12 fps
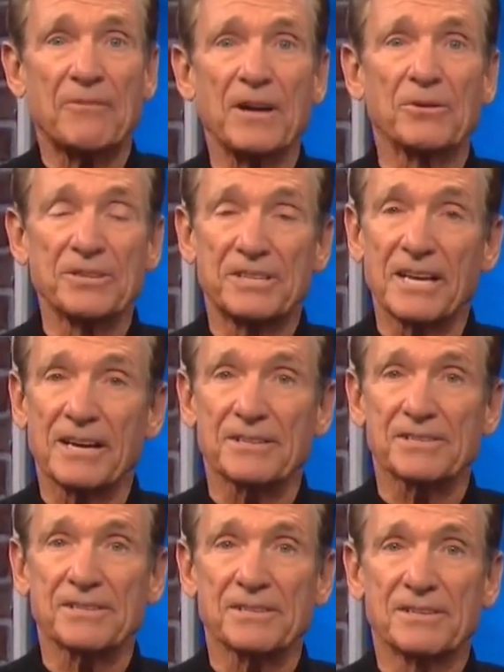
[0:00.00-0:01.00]
failed the
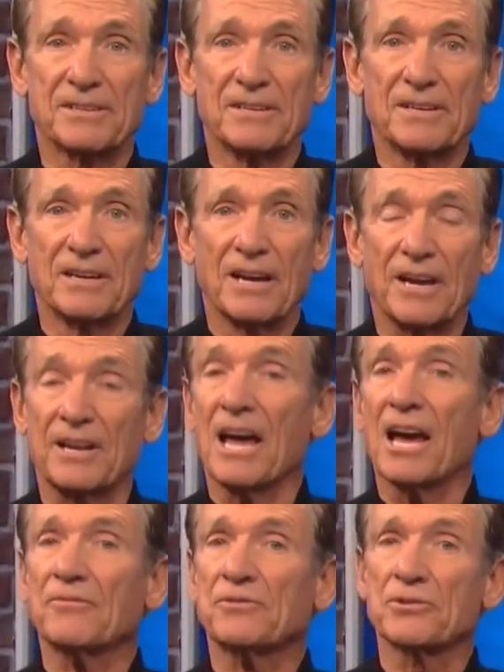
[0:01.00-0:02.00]
test. And
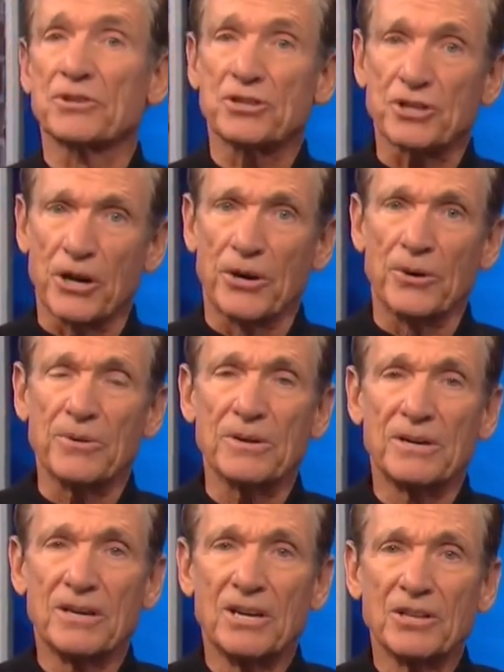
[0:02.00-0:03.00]
after the
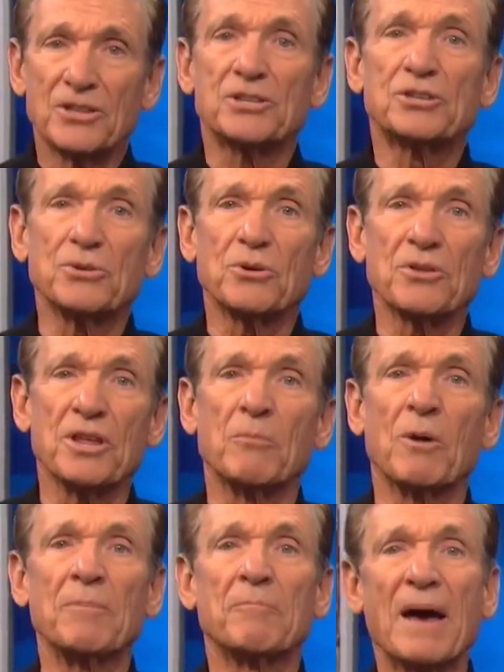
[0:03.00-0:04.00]
show, the two of
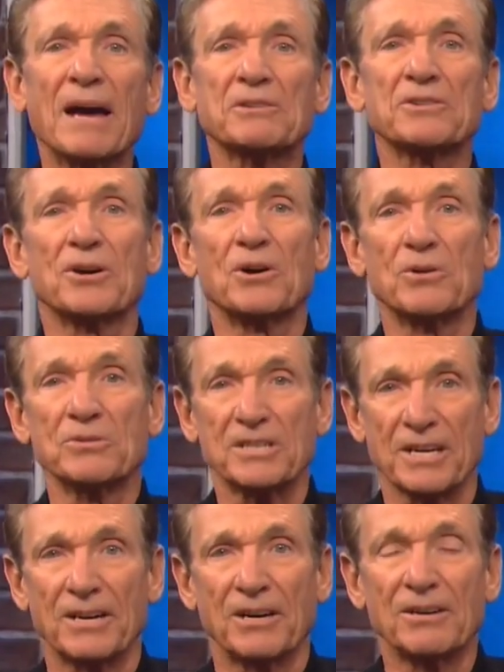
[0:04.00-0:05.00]
them went back to the
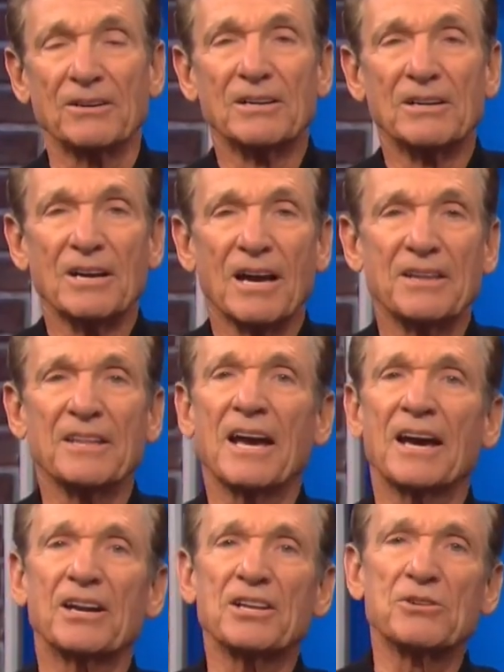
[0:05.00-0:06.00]
hotel and they
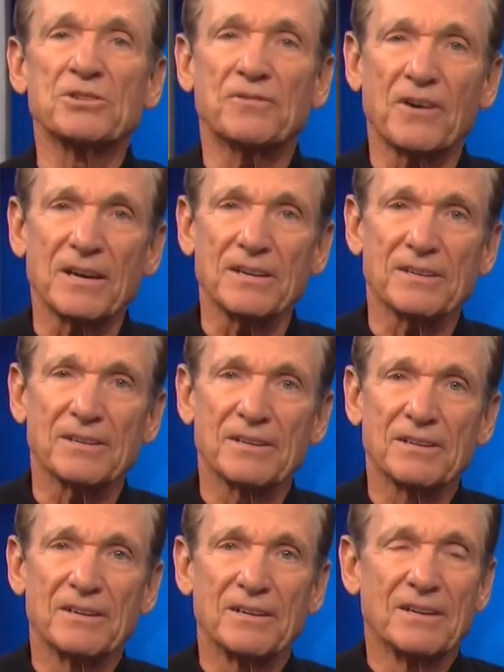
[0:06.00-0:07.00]
had a huge fight.
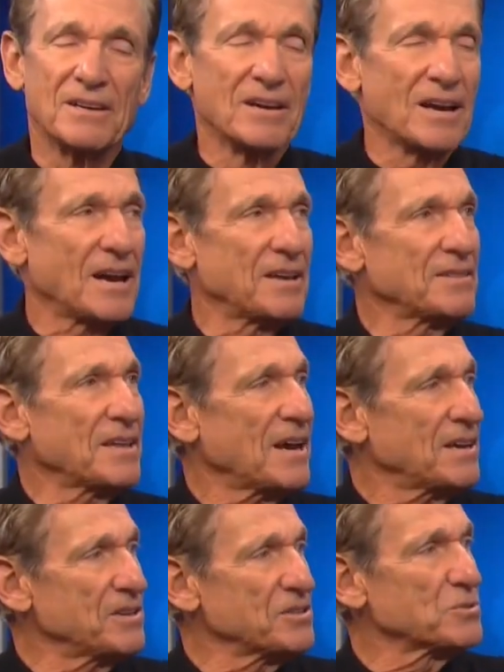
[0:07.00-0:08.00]
And
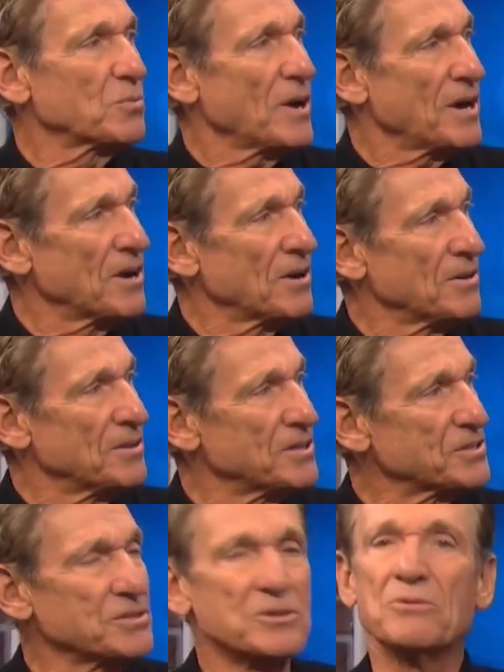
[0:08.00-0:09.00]
that is where
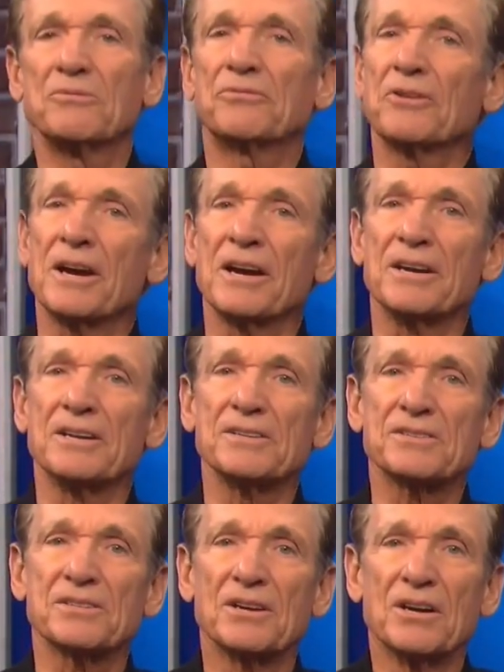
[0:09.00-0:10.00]
this new
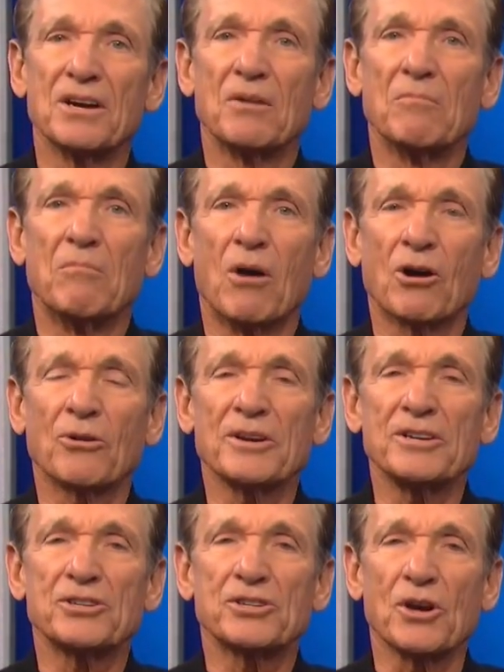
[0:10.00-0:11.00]
phrase,
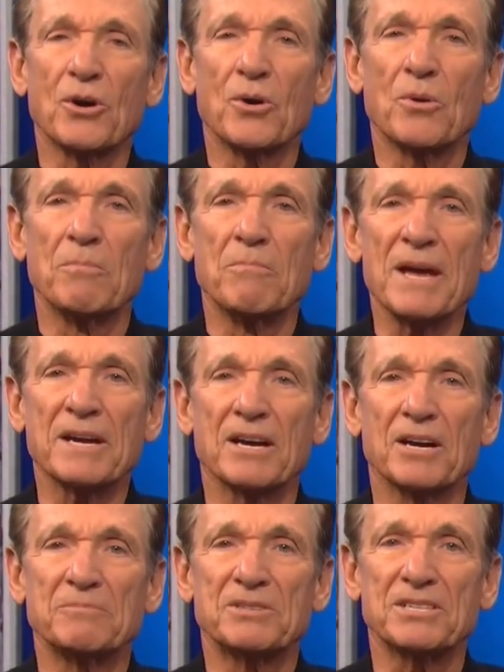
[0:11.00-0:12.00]
Maury Show
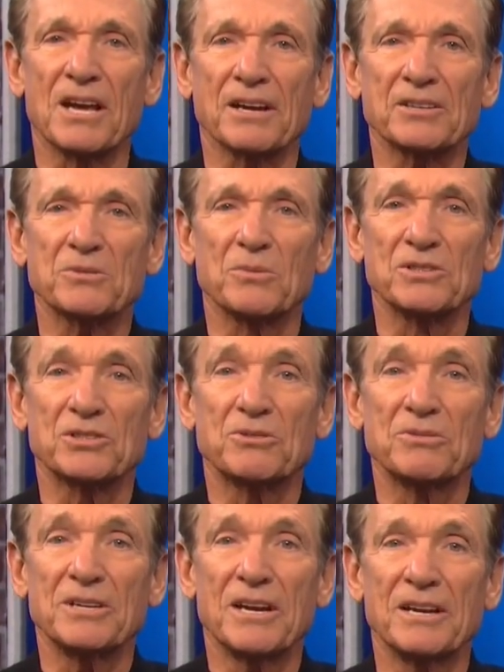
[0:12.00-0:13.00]
Makeup Sex, was
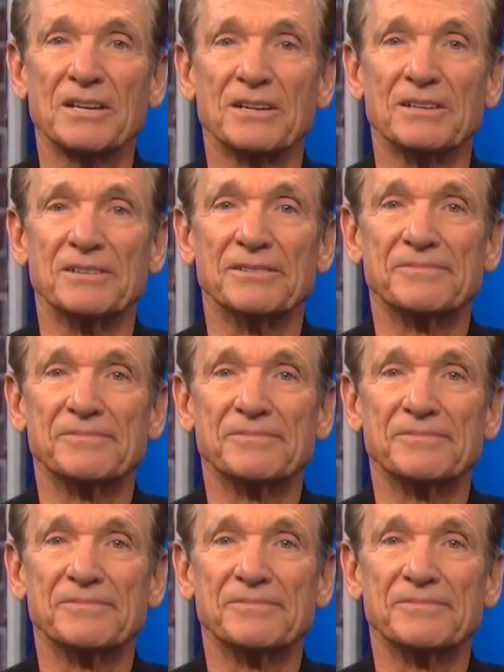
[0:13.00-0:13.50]
created.